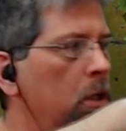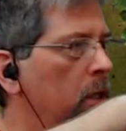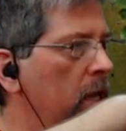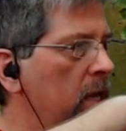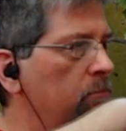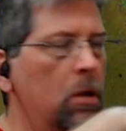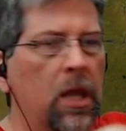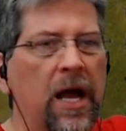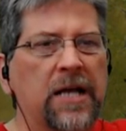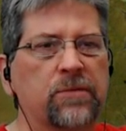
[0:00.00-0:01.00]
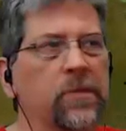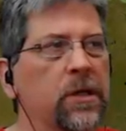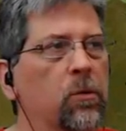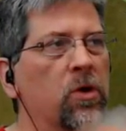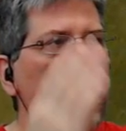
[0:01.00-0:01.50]
and blast me
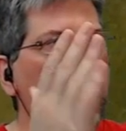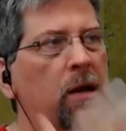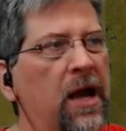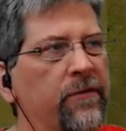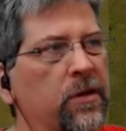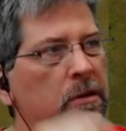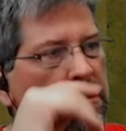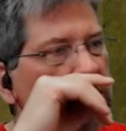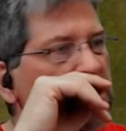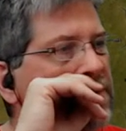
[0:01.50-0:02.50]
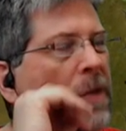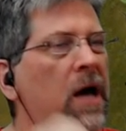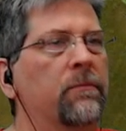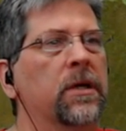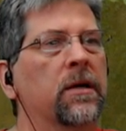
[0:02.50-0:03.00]
without having to spot
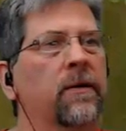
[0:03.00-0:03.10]
me.